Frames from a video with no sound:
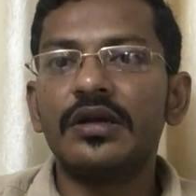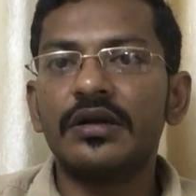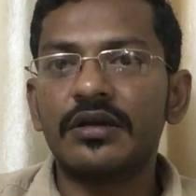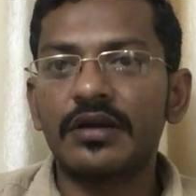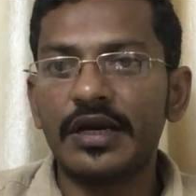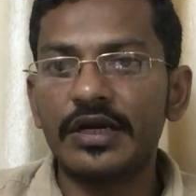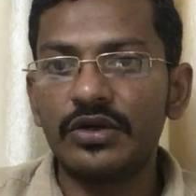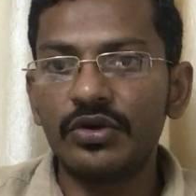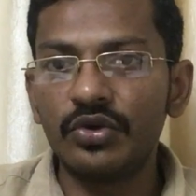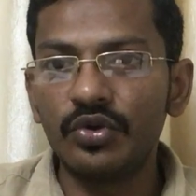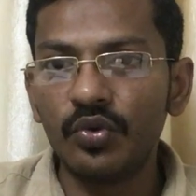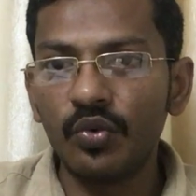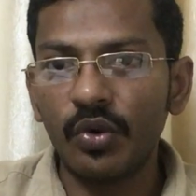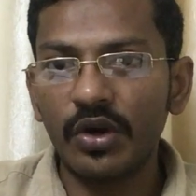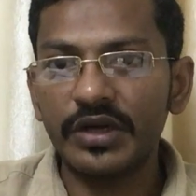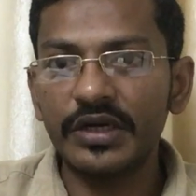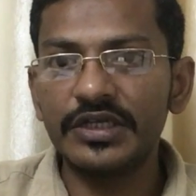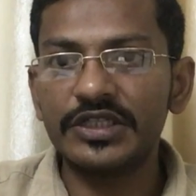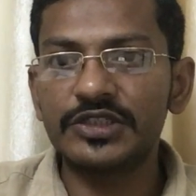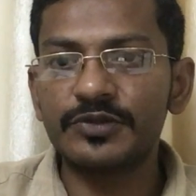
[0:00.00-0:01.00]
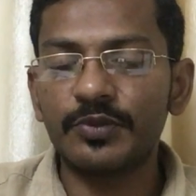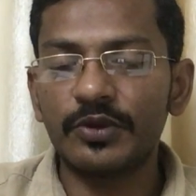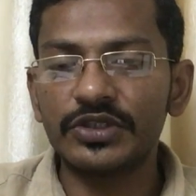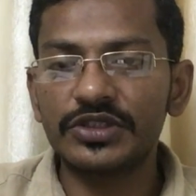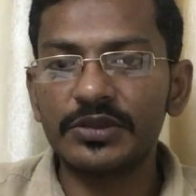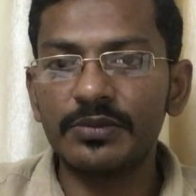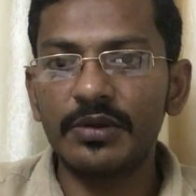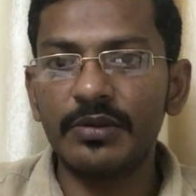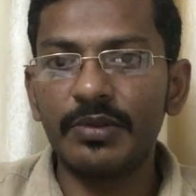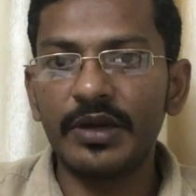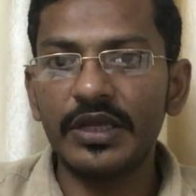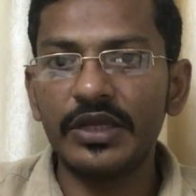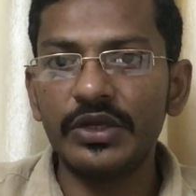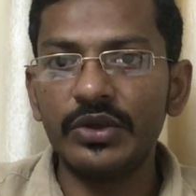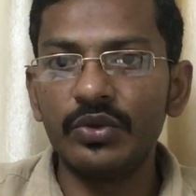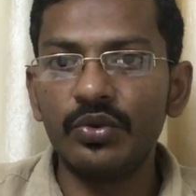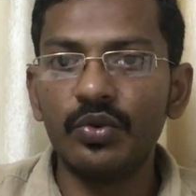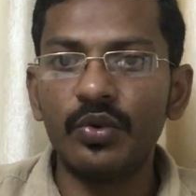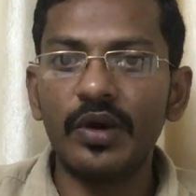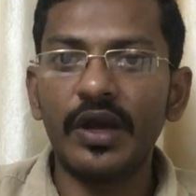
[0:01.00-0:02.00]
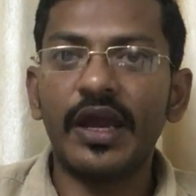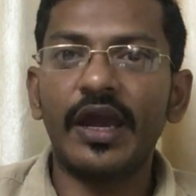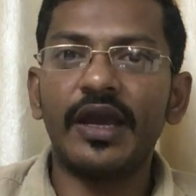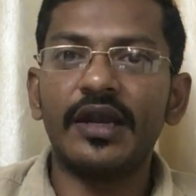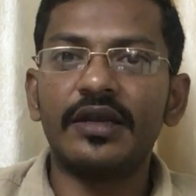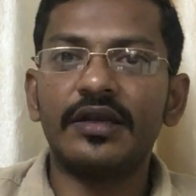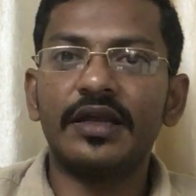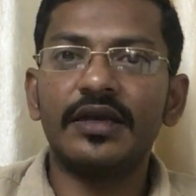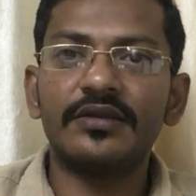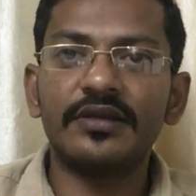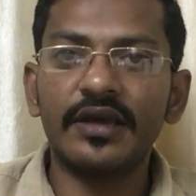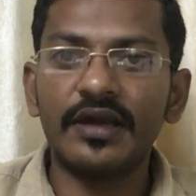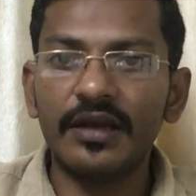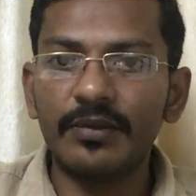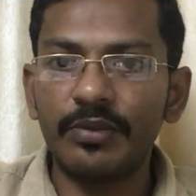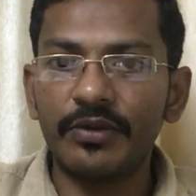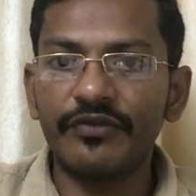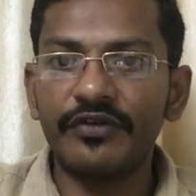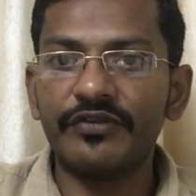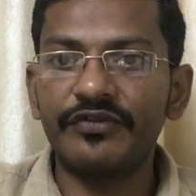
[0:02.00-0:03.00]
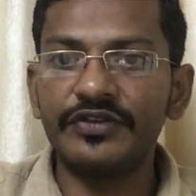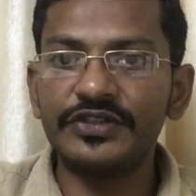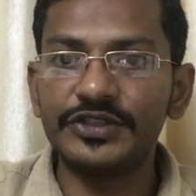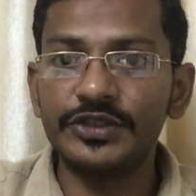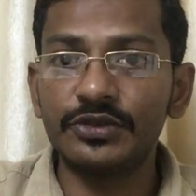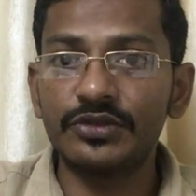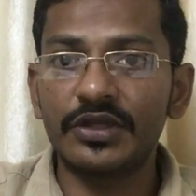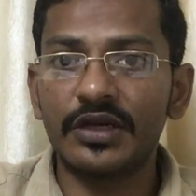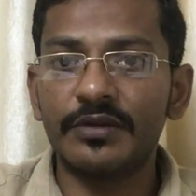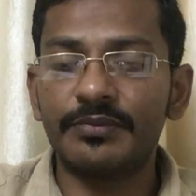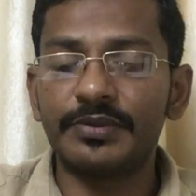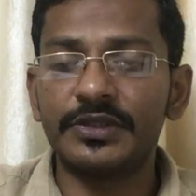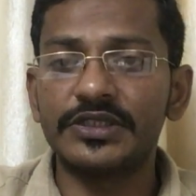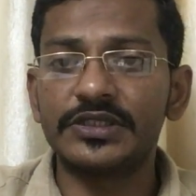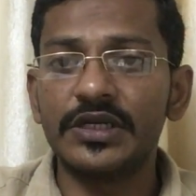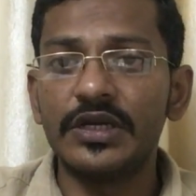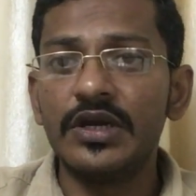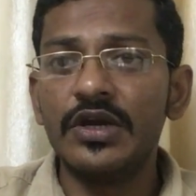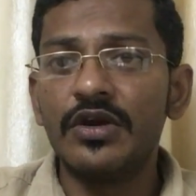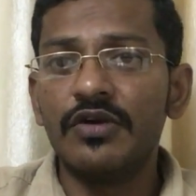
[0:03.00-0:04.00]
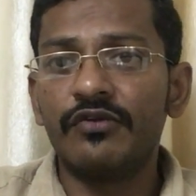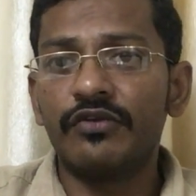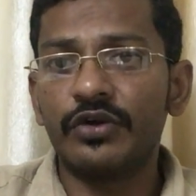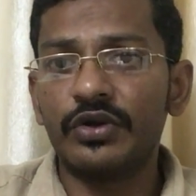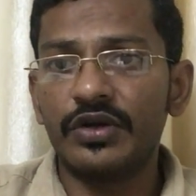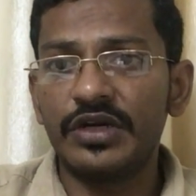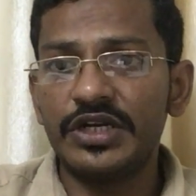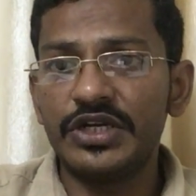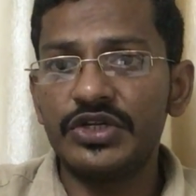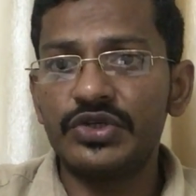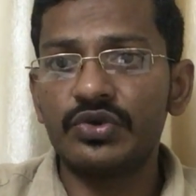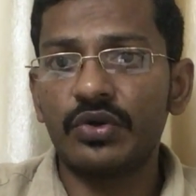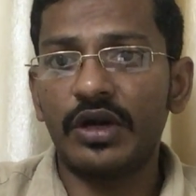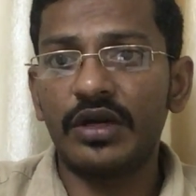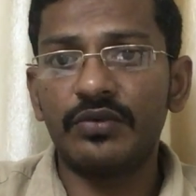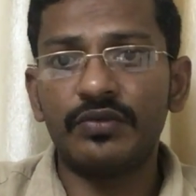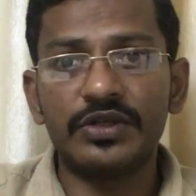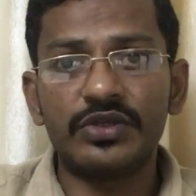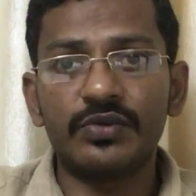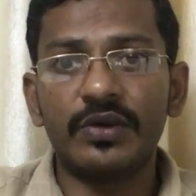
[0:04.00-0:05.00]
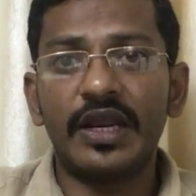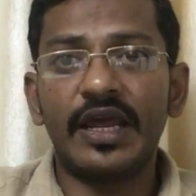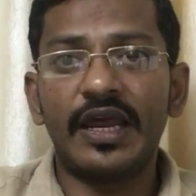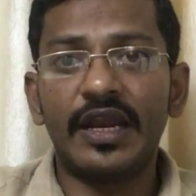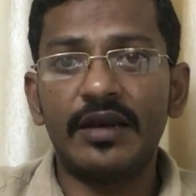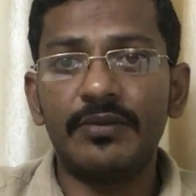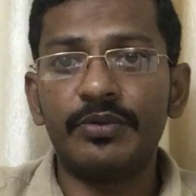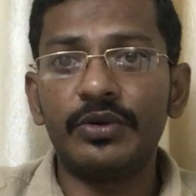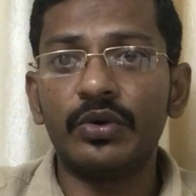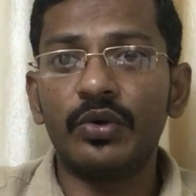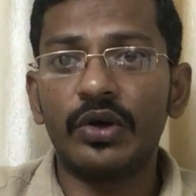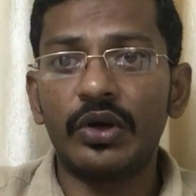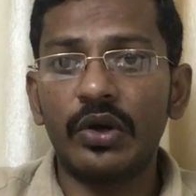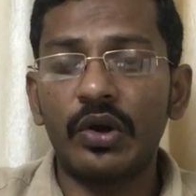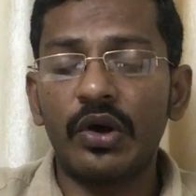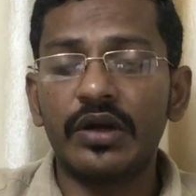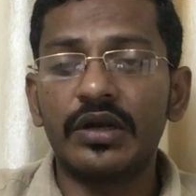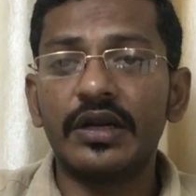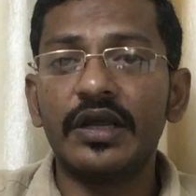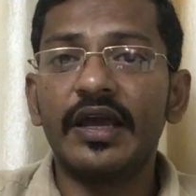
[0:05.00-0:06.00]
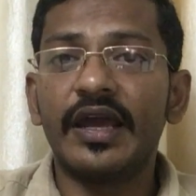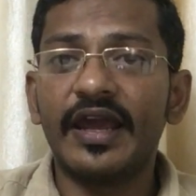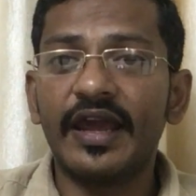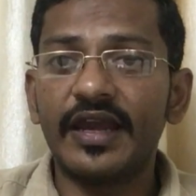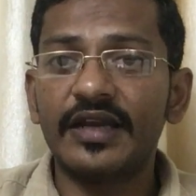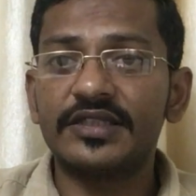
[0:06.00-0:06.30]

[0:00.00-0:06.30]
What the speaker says: Try to do what it's possible by you and take the help of a physiotherapist for your knee joint, which will help you a lot.